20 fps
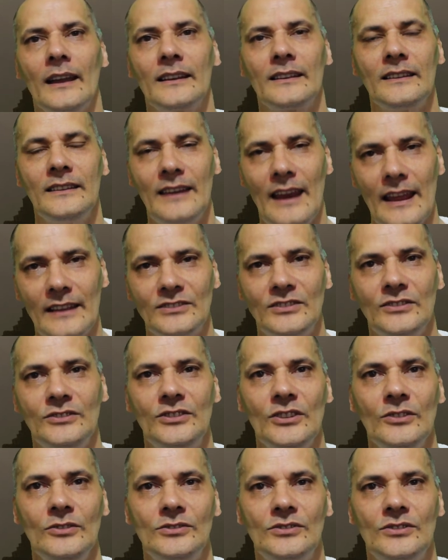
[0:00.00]
unless you
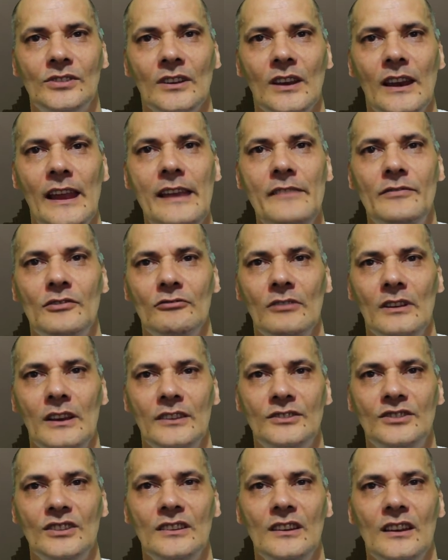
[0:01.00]
choose to leave the
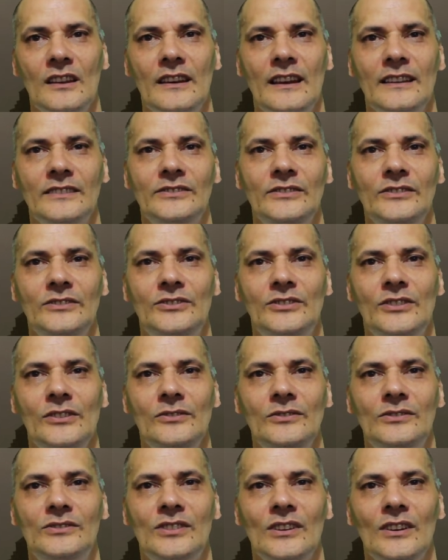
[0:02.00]
religion, unless you
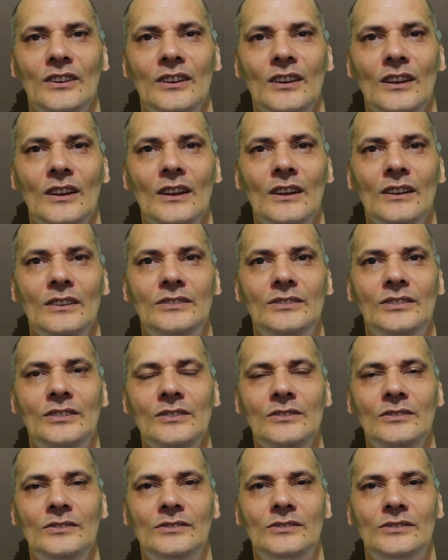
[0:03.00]
choose to
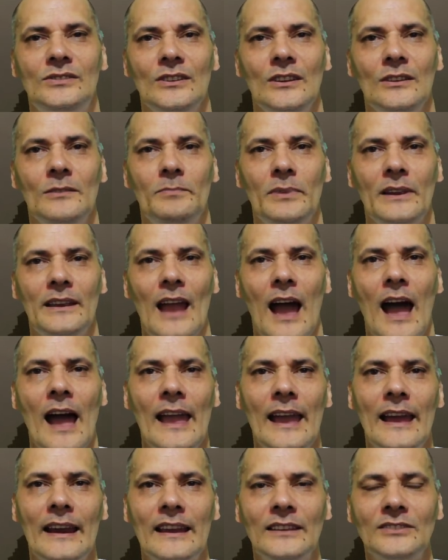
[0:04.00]
be
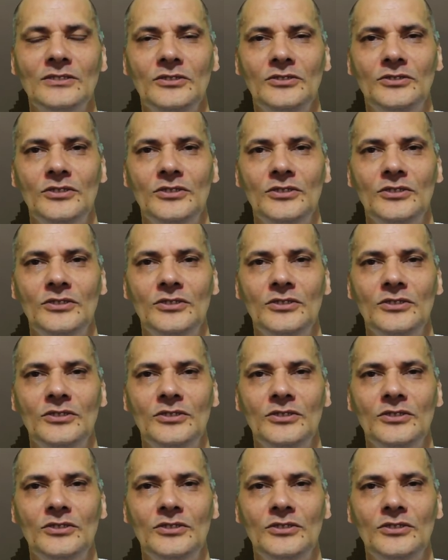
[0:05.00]
gay, unless you